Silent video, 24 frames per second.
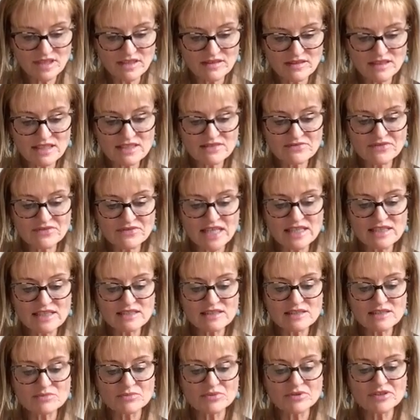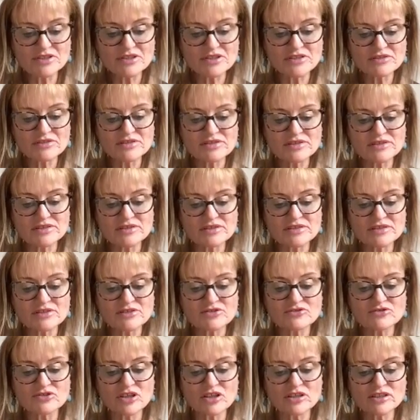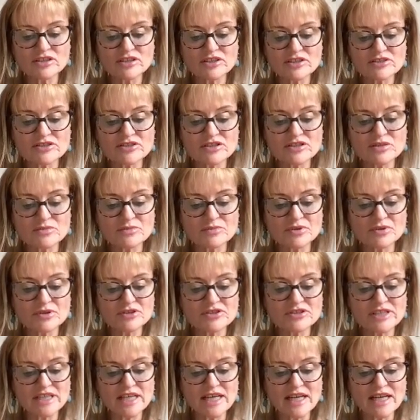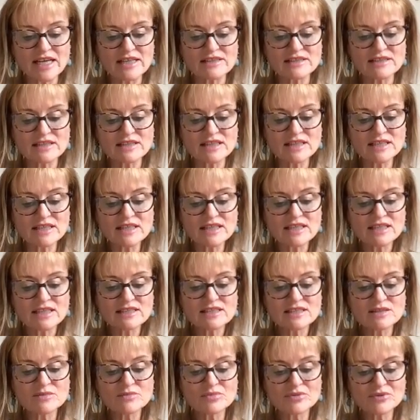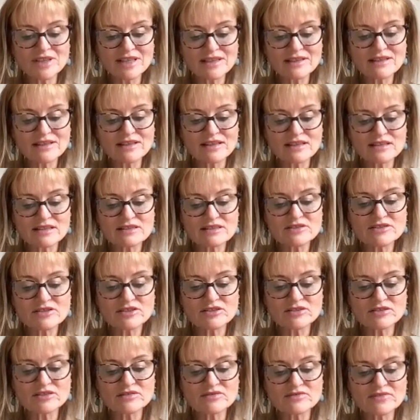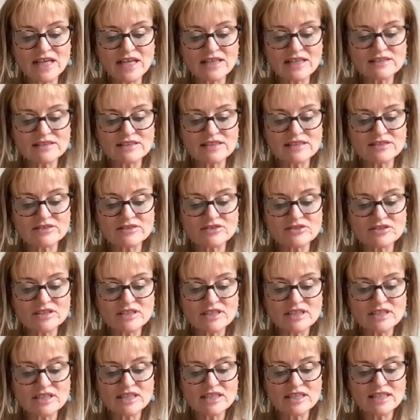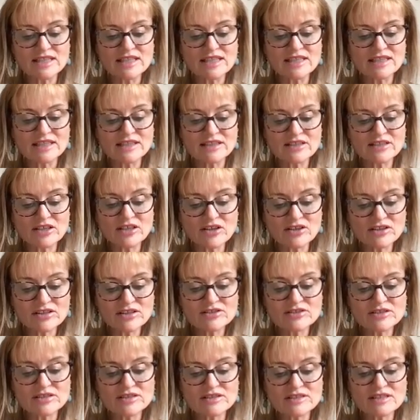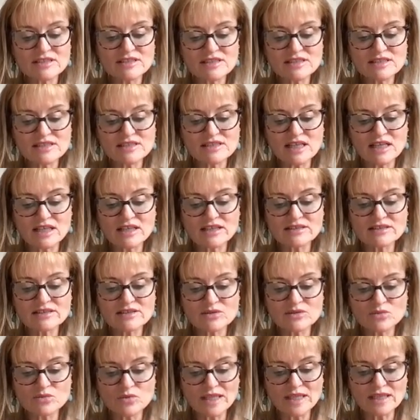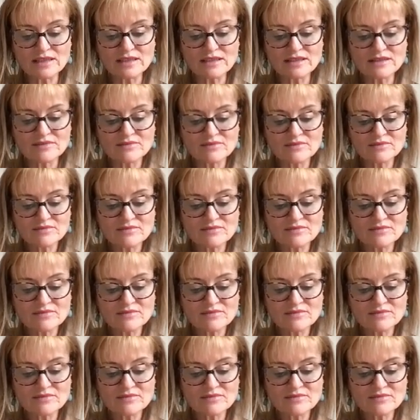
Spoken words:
This phase produces a strong urge to push ahead, to bring things to your advantage. It encourages the desire to win.